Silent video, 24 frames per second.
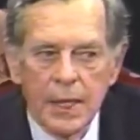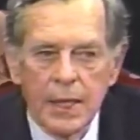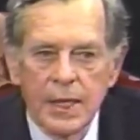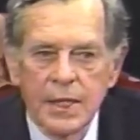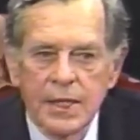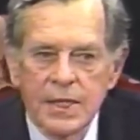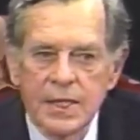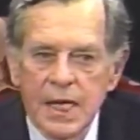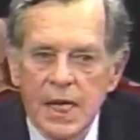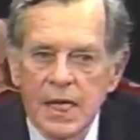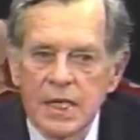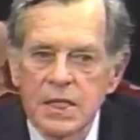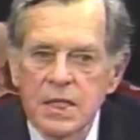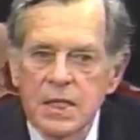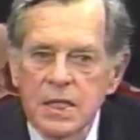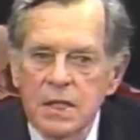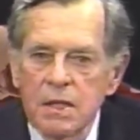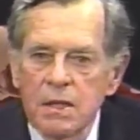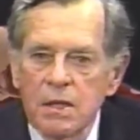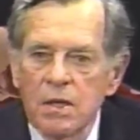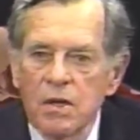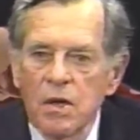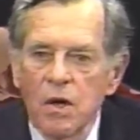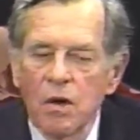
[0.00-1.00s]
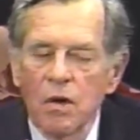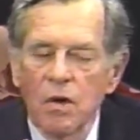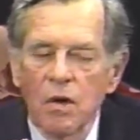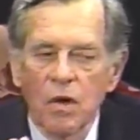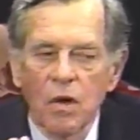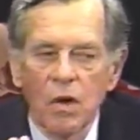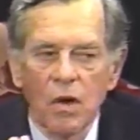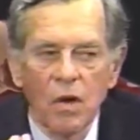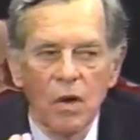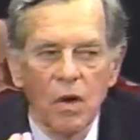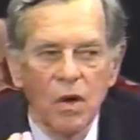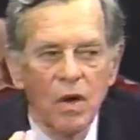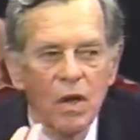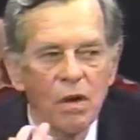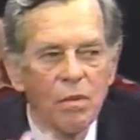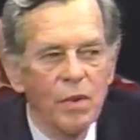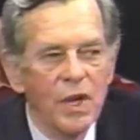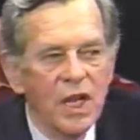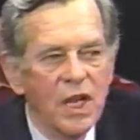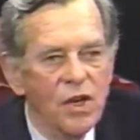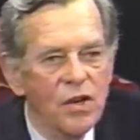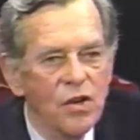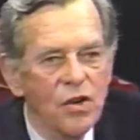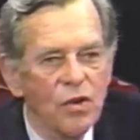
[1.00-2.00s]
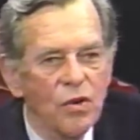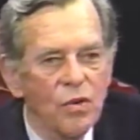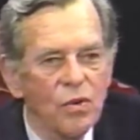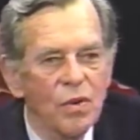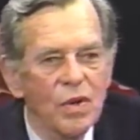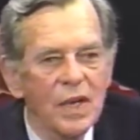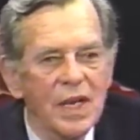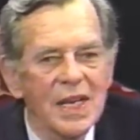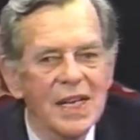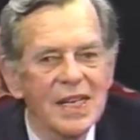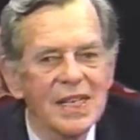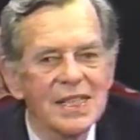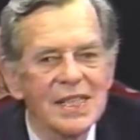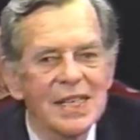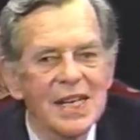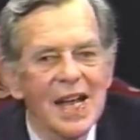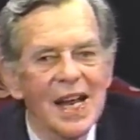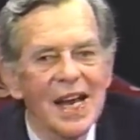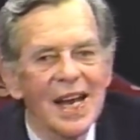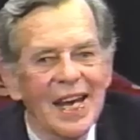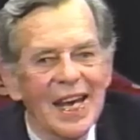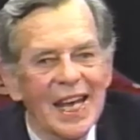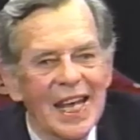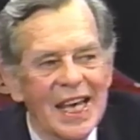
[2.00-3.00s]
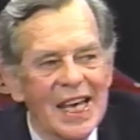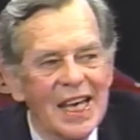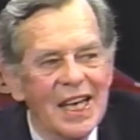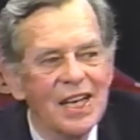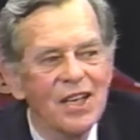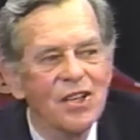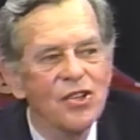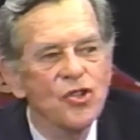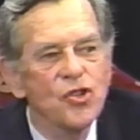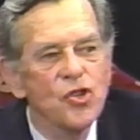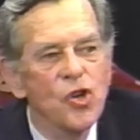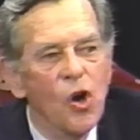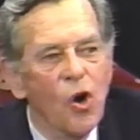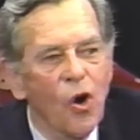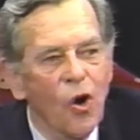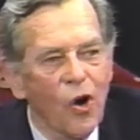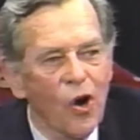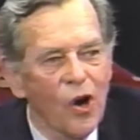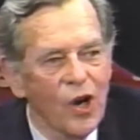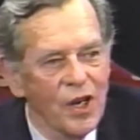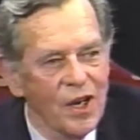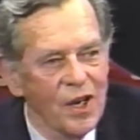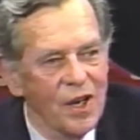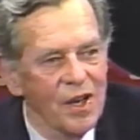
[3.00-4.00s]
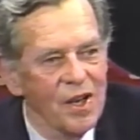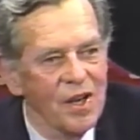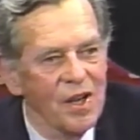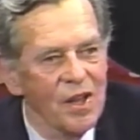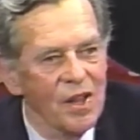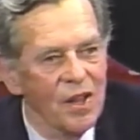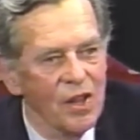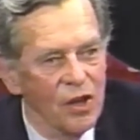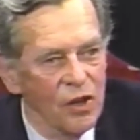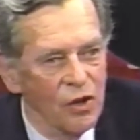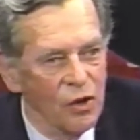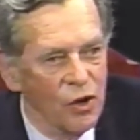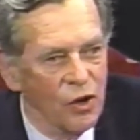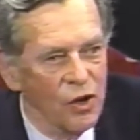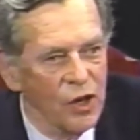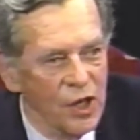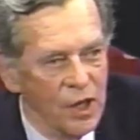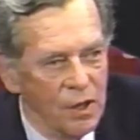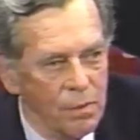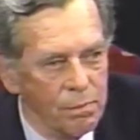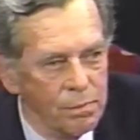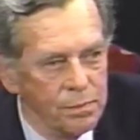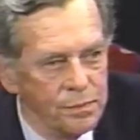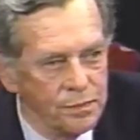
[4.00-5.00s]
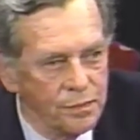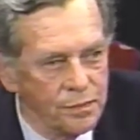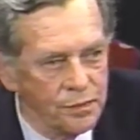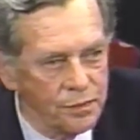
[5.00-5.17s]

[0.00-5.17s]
He says, all we can do is lean toward the good.